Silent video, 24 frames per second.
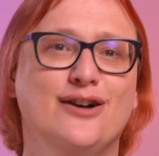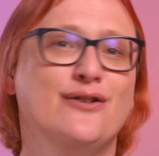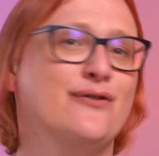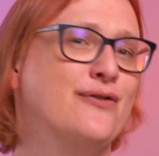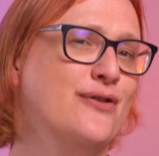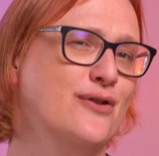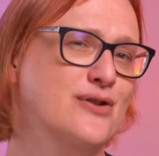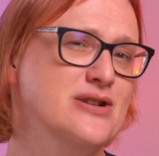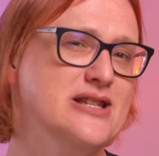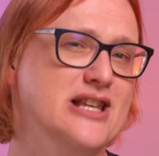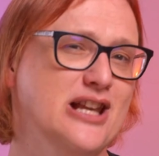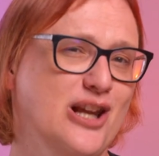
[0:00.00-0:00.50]

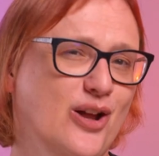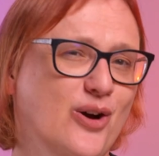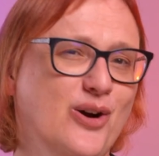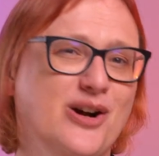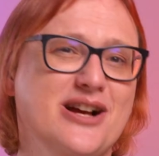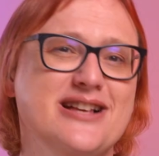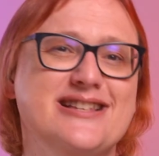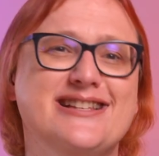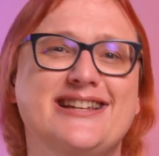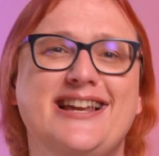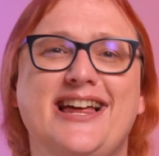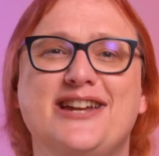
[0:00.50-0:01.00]
For as long
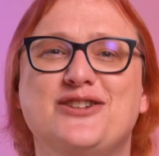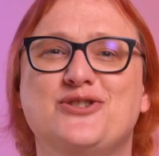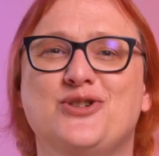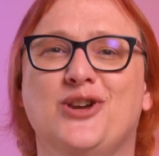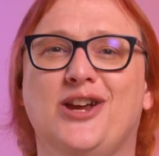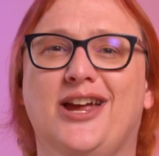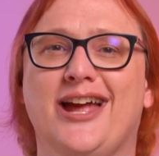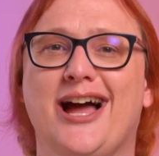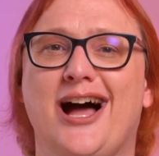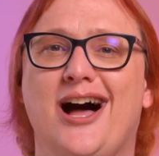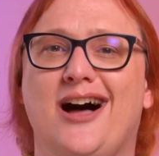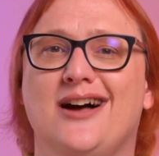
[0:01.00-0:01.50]
as electric
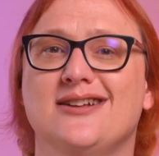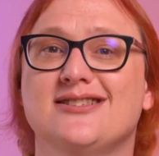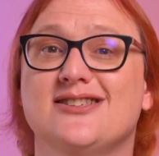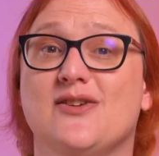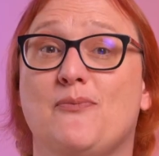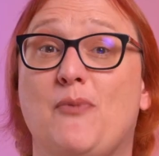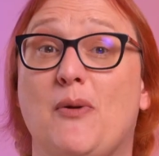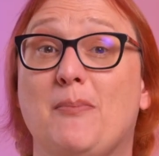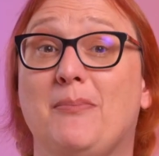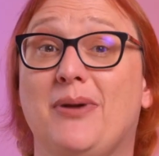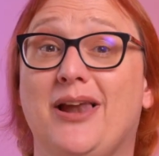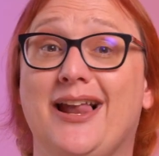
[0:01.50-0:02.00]
cars have
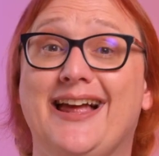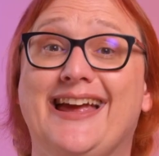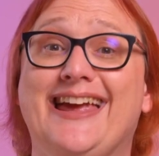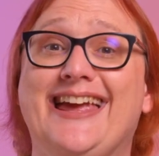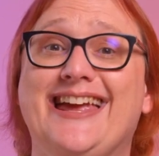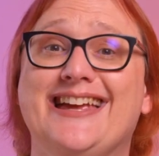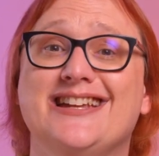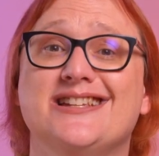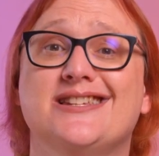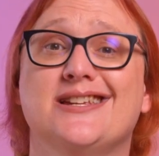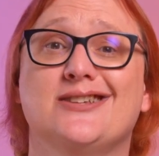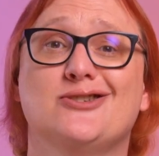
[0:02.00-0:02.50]
been plugging
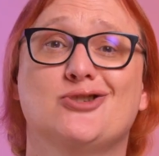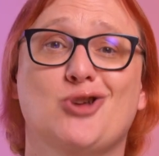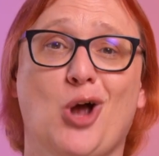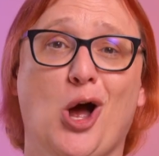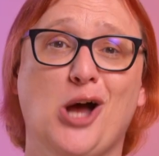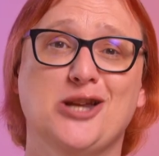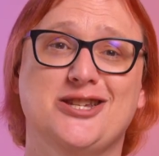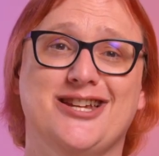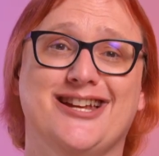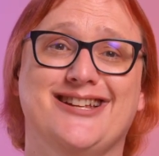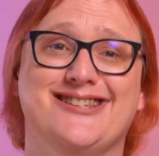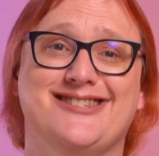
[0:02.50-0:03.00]
into
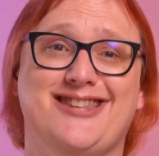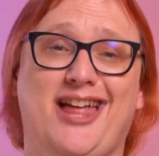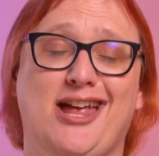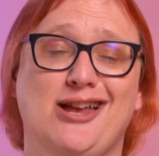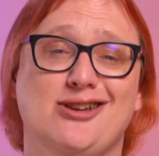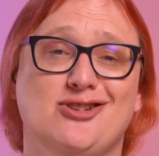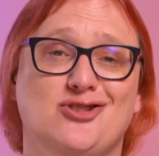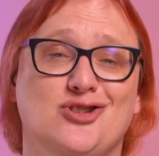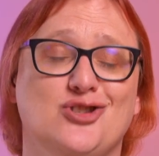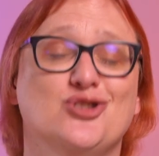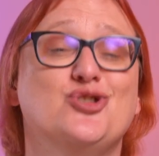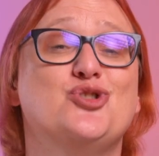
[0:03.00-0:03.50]
charging
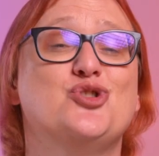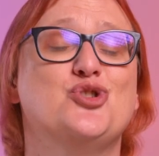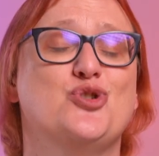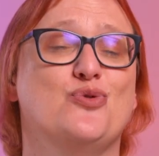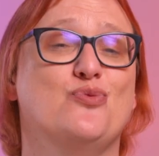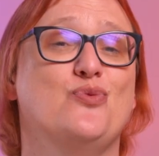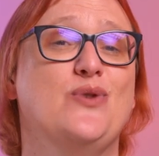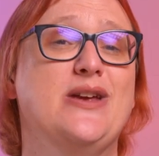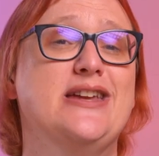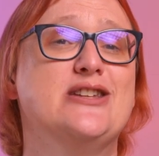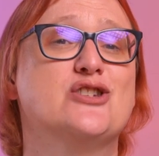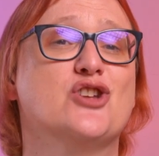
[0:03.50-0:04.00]
stations to
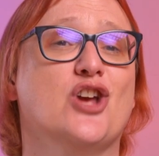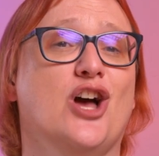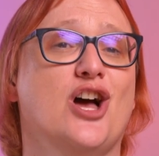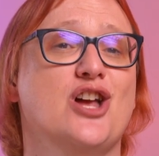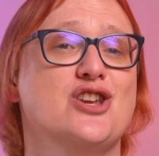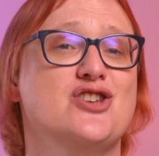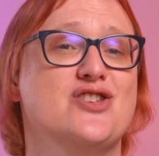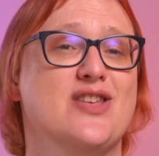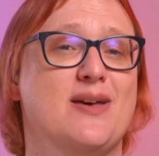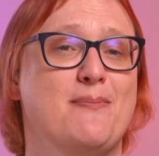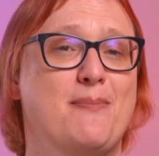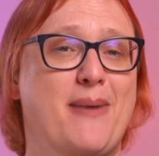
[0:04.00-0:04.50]

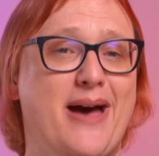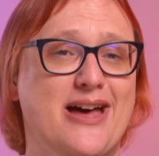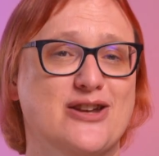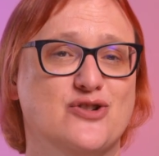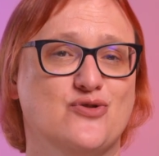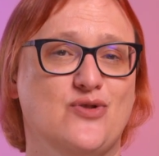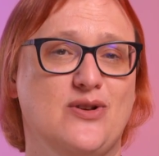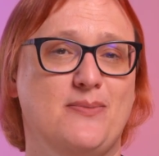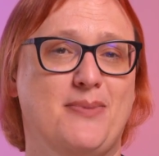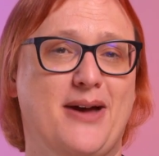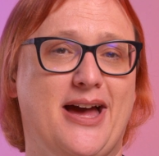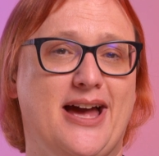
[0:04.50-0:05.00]
recharge their
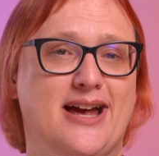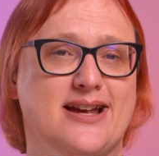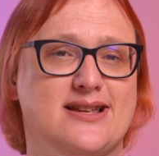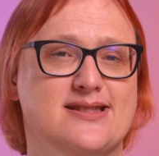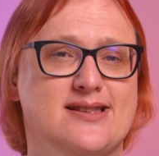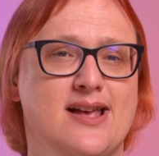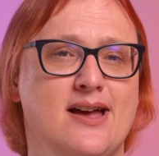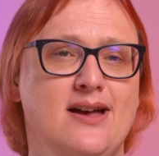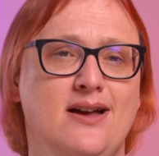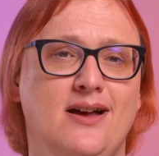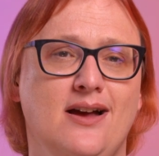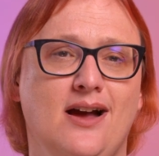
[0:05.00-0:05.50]
battery packs,
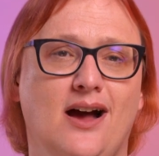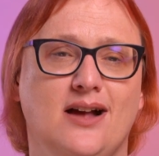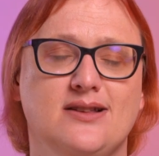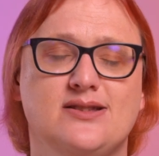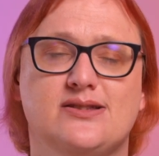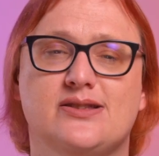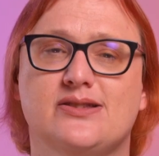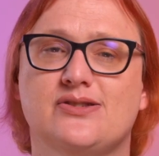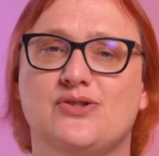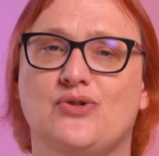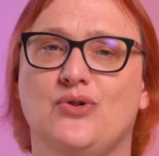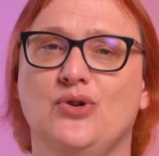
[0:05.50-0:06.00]

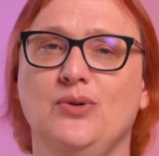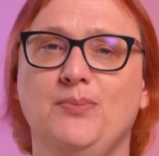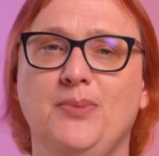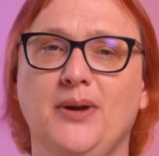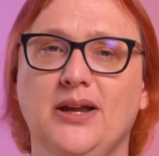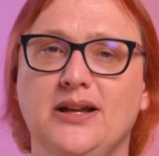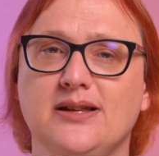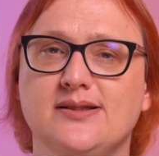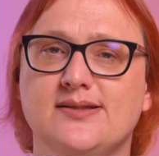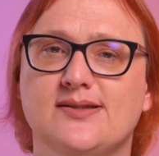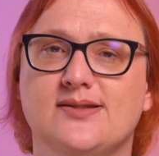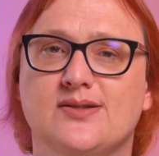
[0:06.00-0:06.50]

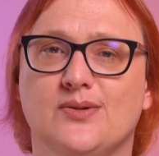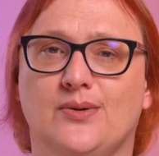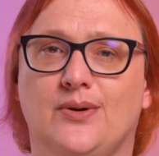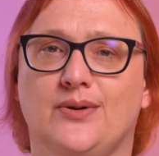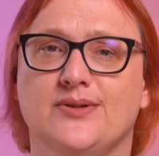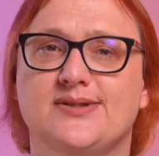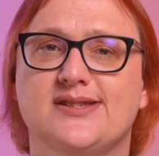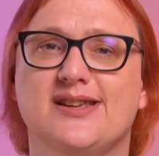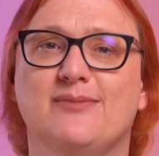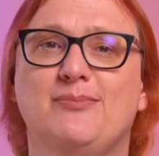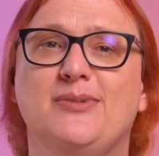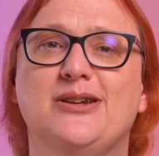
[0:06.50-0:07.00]
unscrupulous
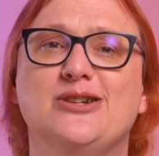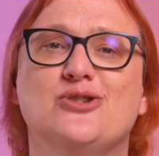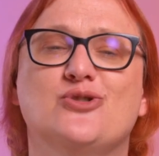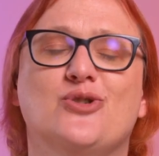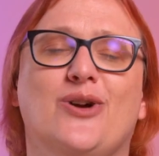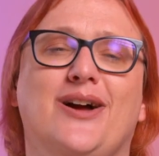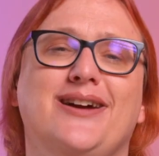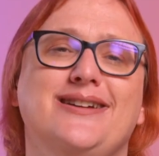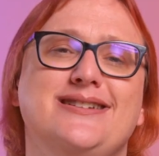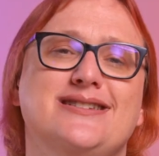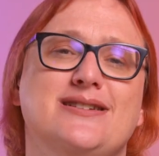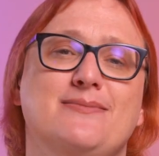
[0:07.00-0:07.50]
sorts have been
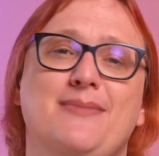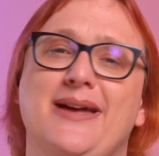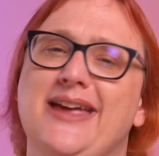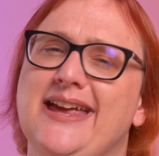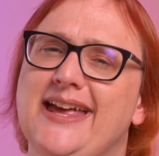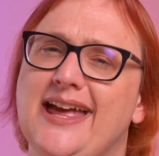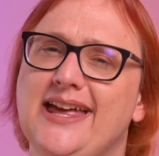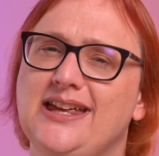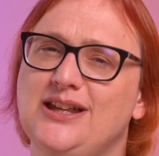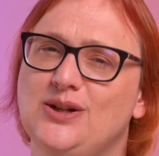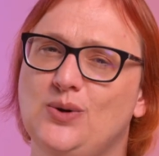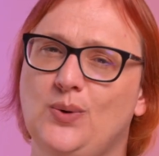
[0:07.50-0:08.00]
trying to make
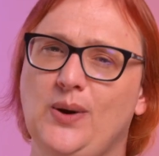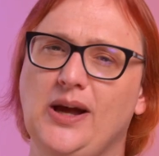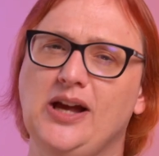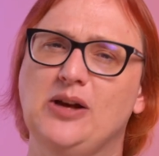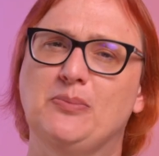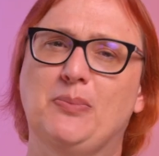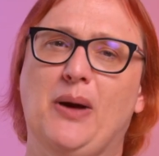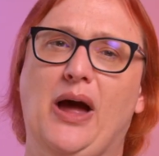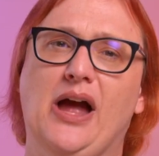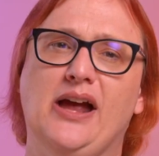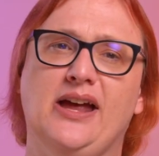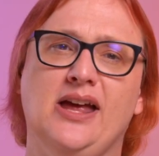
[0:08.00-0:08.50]
a quick
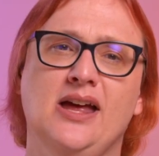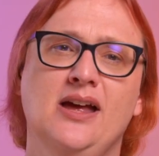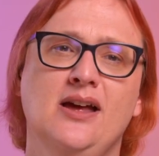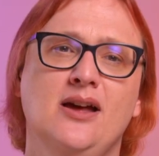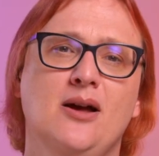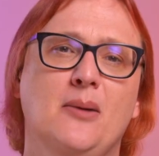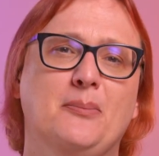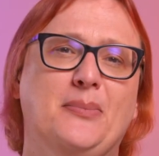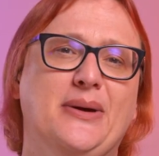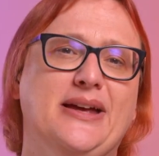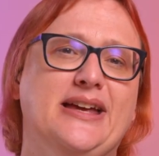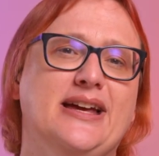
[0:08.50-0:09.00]
buck
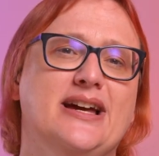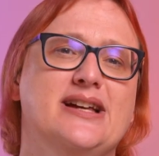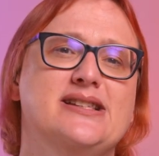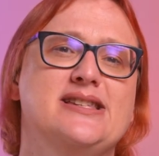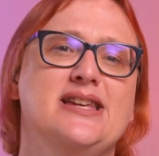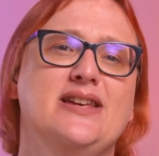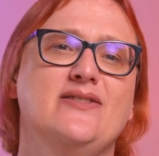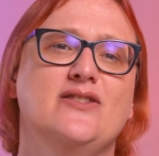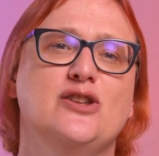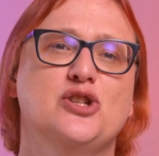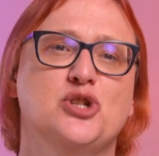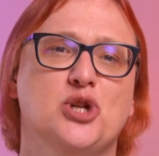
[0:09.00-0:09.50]
by
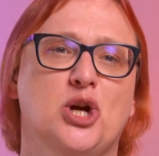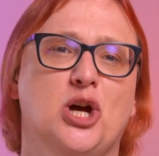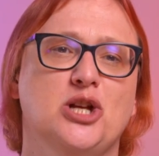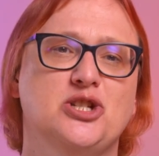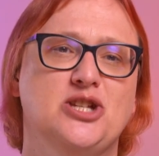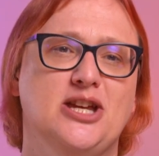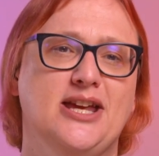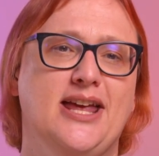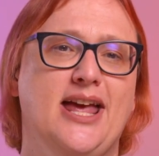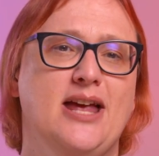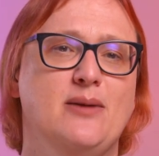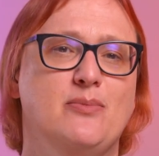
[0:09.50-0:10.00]
cutting the
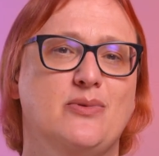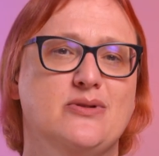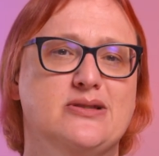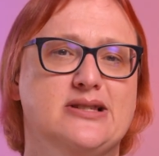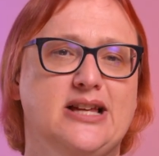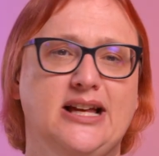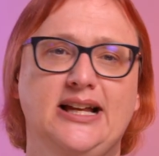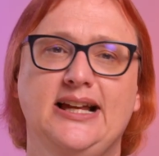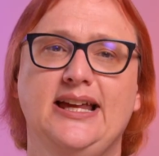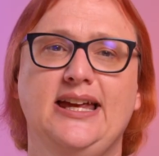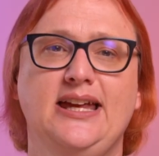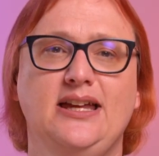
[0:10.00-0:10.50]
charging cables
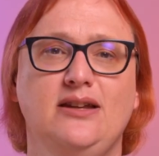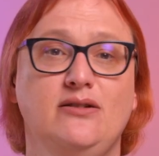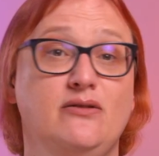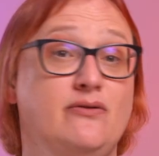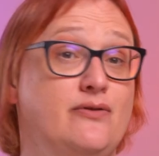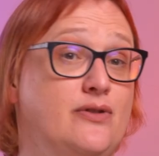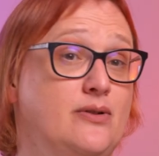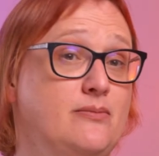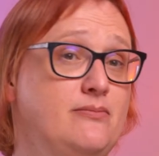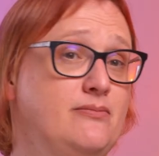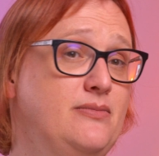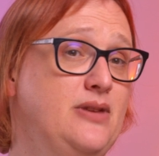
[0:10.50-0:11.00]
clean
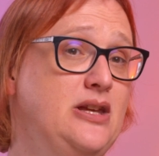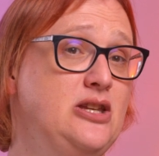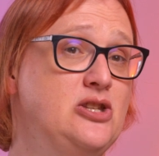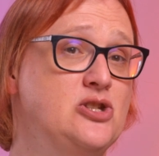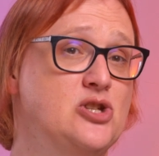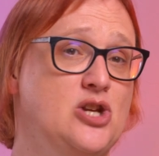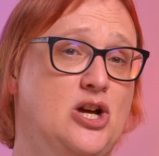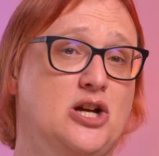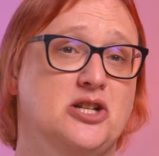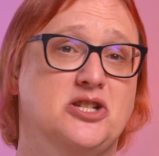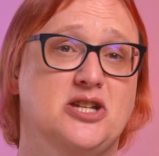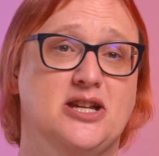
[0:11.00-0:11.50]
from the
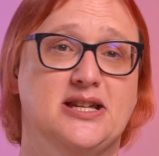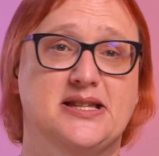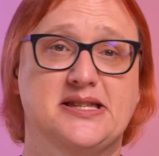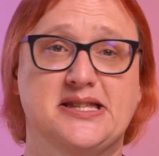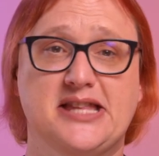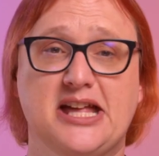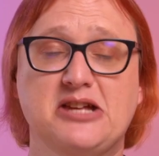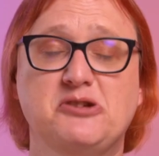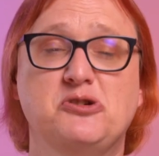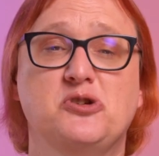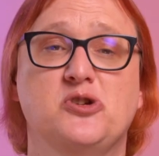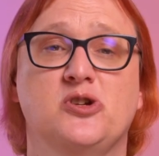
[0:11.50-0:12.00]
charging
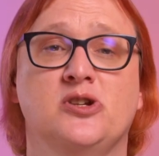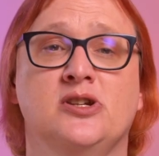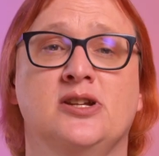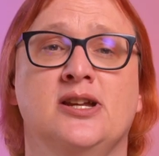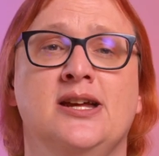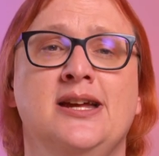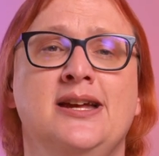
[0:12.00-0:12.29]
station.